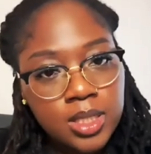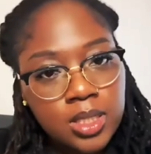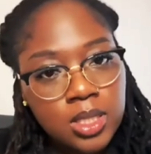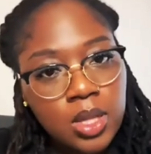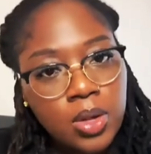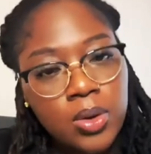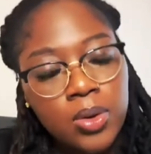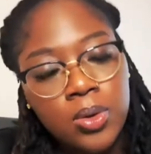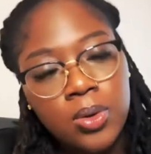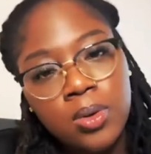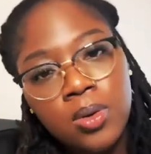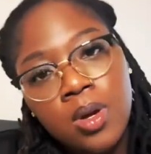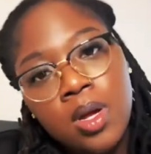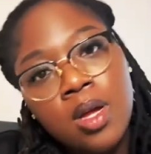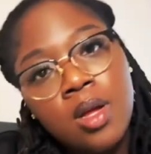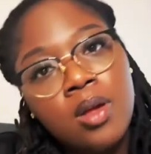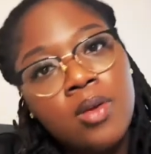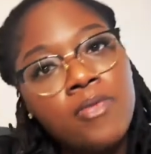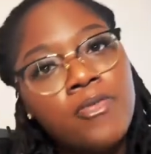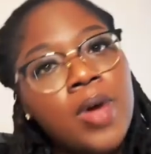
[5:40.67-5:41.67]
So
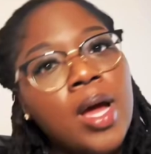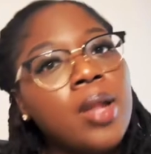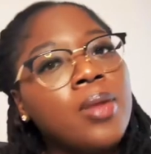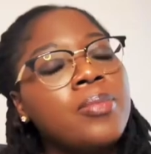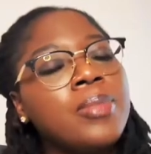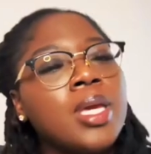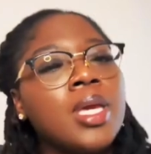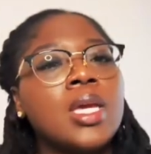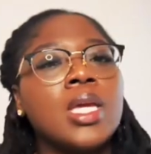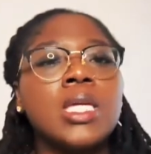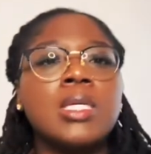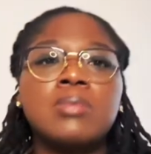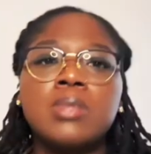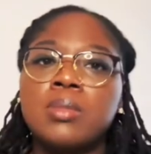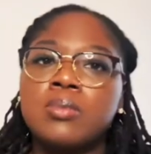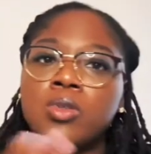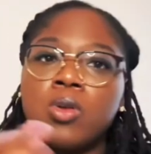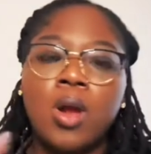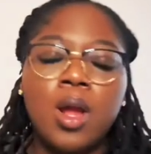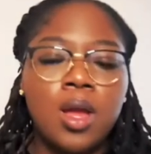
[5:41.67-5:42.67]
follow me and
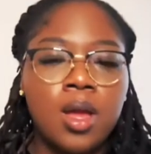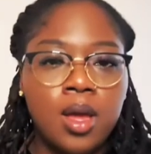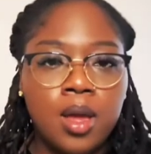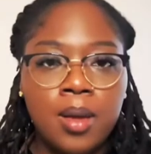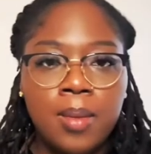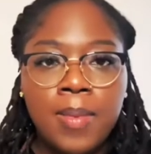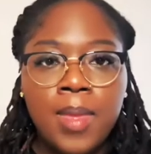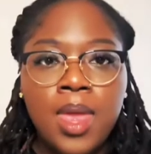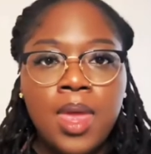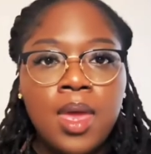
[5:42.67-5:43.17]
subscribe.